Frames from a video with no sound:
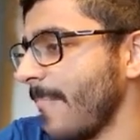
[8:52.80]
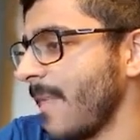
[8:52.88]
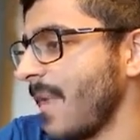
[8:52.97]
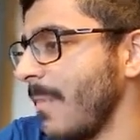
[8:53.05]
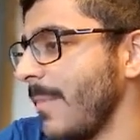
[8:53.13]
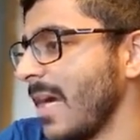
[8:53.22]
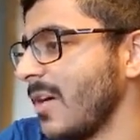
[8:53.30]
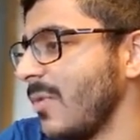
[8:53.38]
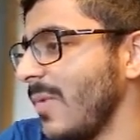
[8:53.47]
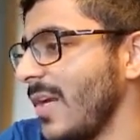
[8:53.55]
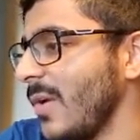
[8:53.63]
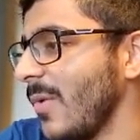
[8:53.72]
Come back to
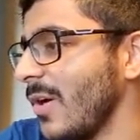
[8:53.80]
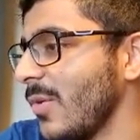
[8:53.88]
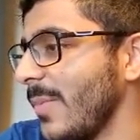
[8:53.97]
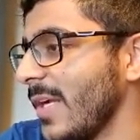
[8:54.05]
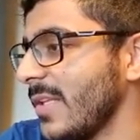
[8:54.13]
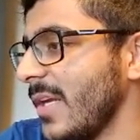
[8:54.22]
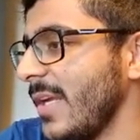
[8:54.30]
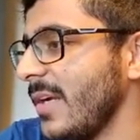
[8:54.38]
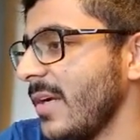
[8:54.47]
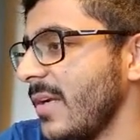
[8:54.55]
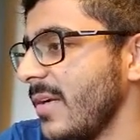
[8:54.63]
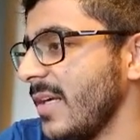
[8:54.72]
where you want to make the link.
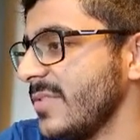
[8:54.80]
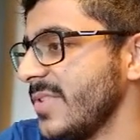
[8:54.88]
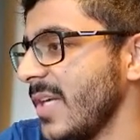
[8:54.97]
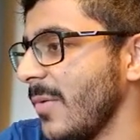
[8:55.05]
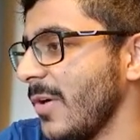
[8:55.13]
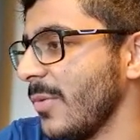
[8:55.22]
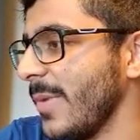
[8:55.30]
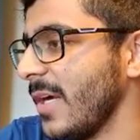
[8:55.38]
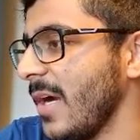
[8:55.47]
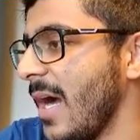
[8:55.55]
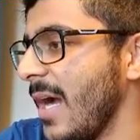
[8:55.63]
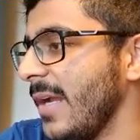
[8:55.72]
Let's say I want to make
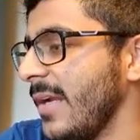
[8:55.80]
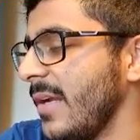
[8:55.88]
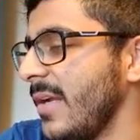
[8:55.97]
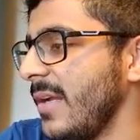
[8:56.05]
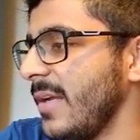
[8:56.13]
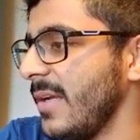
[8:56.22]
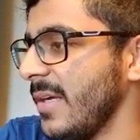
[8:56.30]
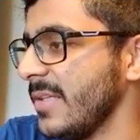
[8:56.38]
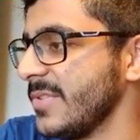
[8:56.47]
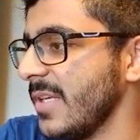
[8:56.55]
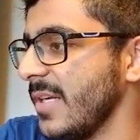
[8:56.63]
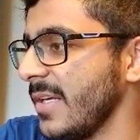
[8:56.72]
hi as
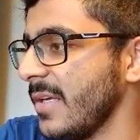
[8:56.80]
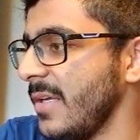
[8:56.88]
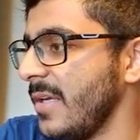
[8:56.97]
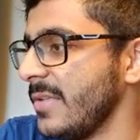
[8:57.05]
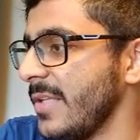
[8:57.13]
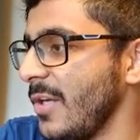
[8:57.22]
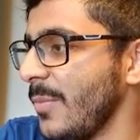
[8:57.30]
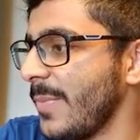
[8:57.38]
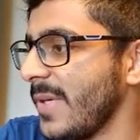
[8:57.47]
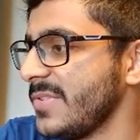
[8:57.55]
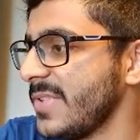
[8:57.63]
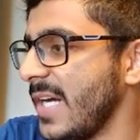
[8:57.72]
the link. Then you
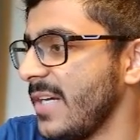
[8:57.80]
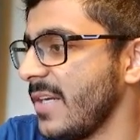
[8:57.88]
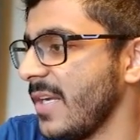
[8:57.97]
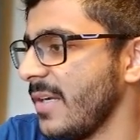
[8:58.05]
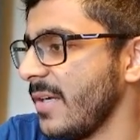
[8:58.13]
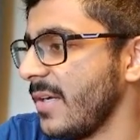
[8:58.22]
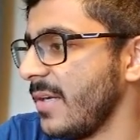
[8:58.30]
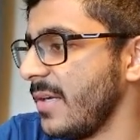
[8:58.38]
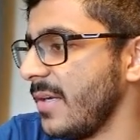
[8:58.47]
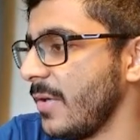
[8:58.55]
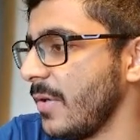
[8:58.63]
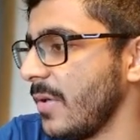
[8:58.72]
press right click.
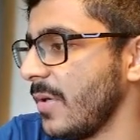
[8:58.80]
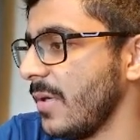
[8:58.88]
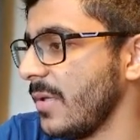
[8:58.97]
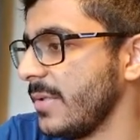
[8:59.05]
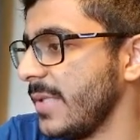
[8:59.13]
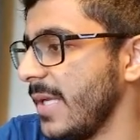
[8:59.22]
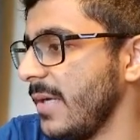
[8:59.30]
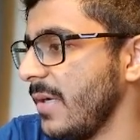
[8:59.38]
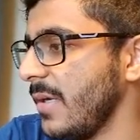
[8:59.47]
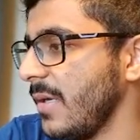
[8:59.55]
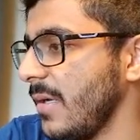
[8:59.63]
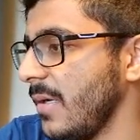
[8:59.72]
Then,
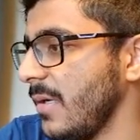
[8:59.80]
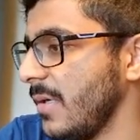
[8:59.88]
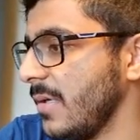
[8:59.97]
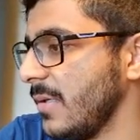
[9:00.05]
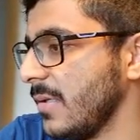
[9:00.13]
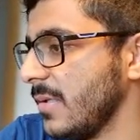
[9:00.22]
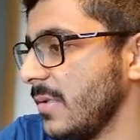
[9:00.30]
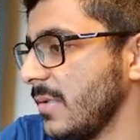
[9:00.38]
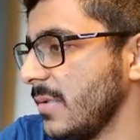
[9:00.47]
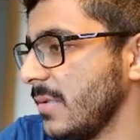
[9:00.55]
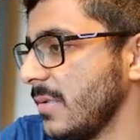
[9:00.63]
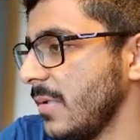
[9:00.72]
all
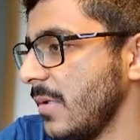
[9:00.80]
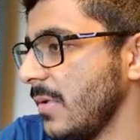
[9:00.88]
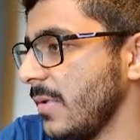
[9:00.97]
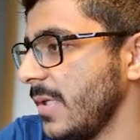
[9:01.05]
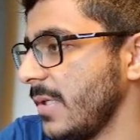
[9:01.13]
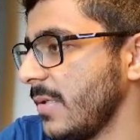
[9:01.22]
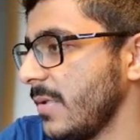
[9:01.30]
right.